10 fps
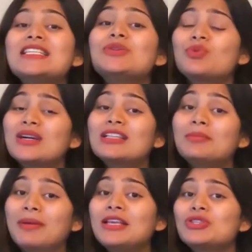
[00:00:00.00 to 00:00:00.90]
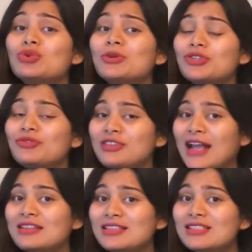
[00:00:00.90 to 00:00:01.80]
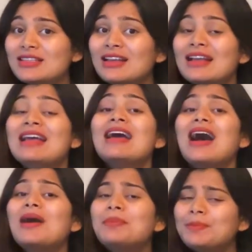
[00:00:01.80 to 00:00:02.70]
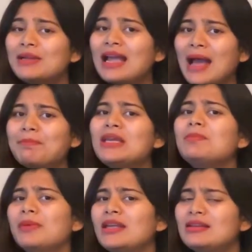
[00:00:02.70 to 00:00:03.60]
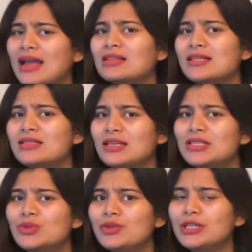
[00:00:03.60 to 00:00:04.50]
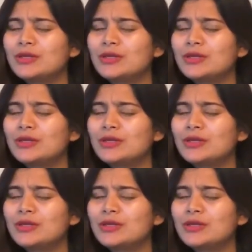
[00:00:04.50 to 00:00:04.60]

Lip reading: it worth paying so much of taxes? Are people happy paying taxes in Sweden?